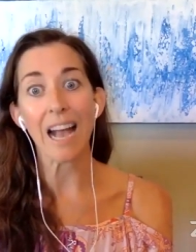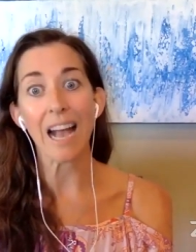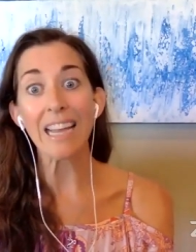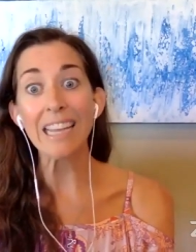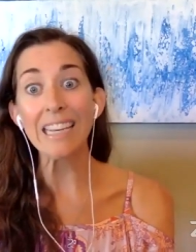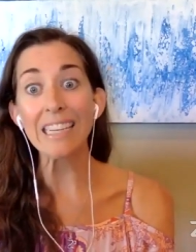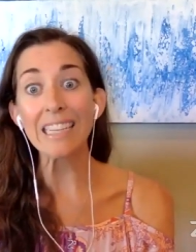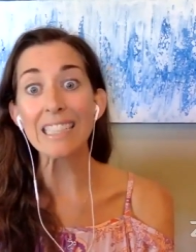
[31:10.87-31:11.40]
I
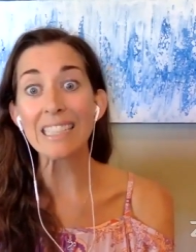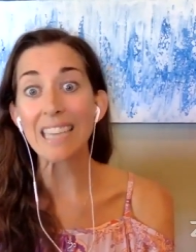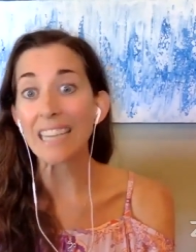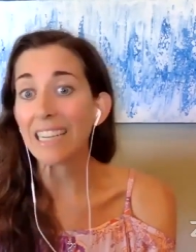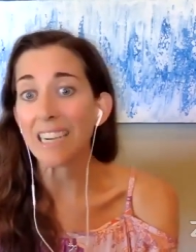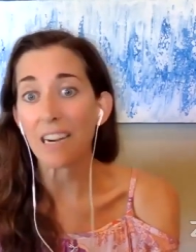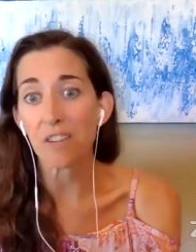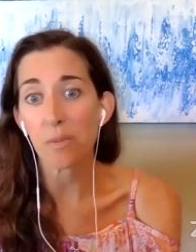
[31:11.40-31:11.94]
get
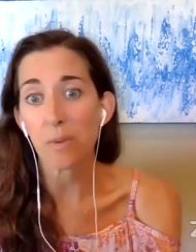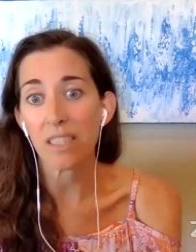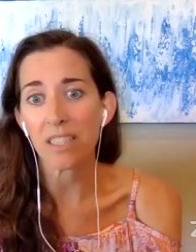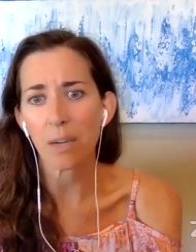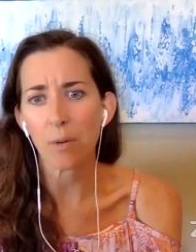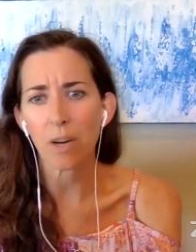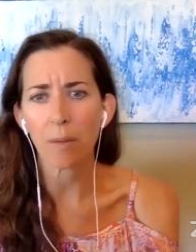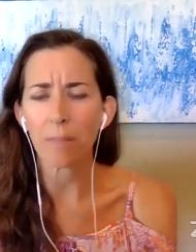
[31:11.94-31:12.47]
excited every
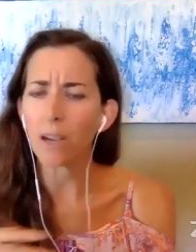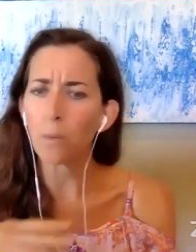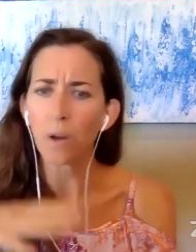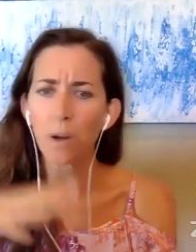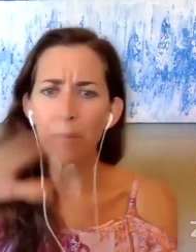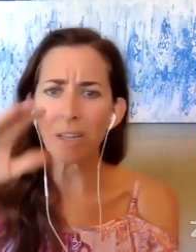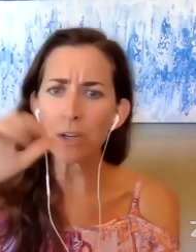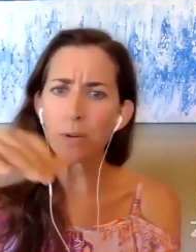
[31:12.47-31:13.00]
Wednesday when I'm like, what
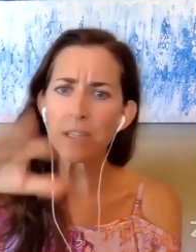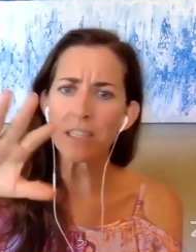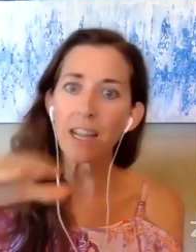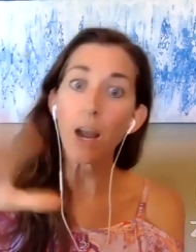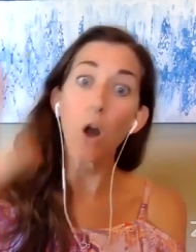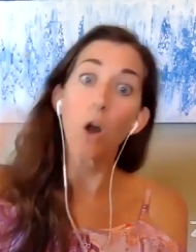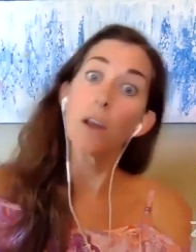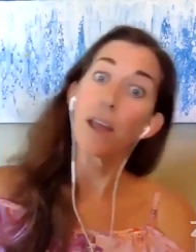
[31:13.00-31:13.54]
am I doing
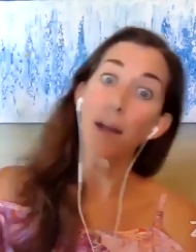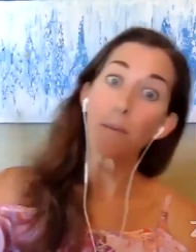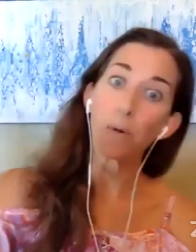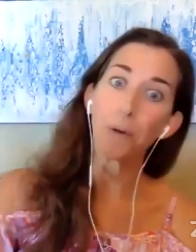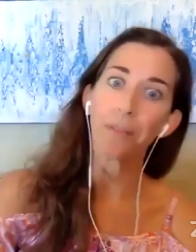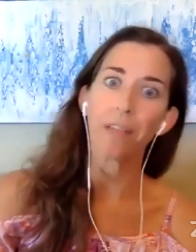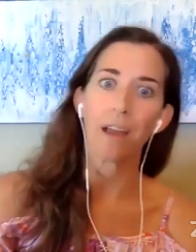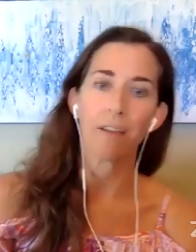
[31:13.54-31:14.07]
today? Oh, yeah, I'm
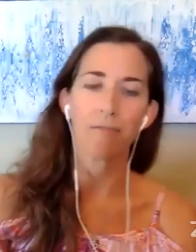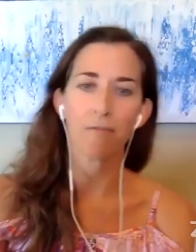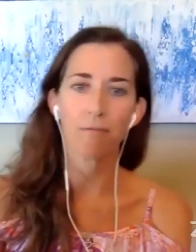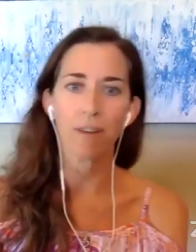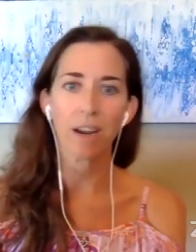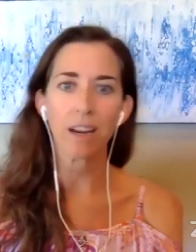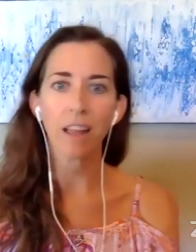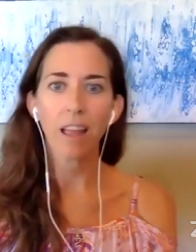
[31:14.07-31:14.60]
going live,
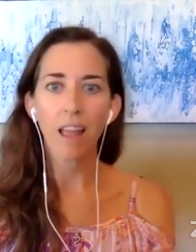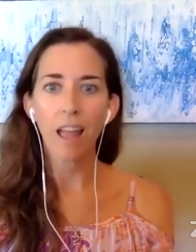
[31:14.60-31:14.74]
right?